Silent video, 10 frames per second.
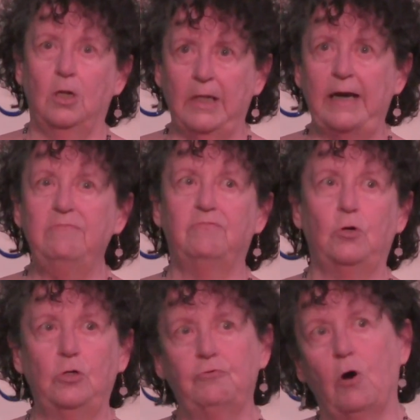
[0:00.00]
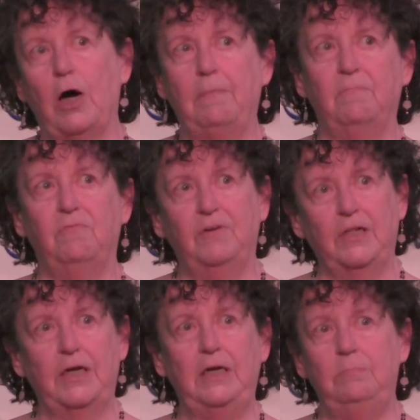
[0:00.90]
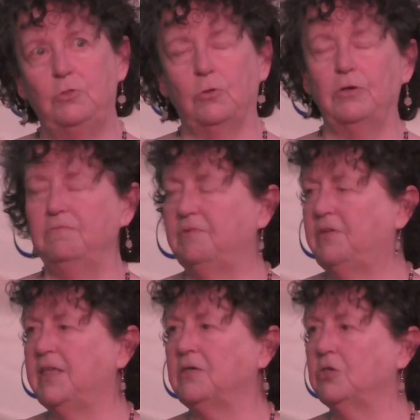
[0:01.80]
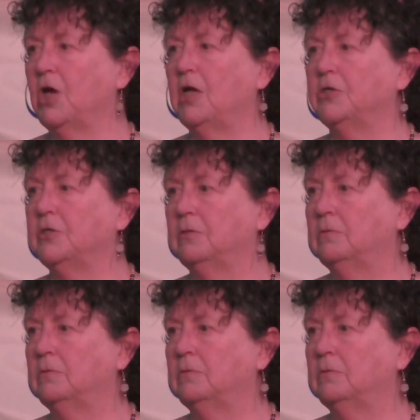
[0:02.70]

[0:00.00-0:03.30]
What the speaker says: life old drop, filly, $250,000.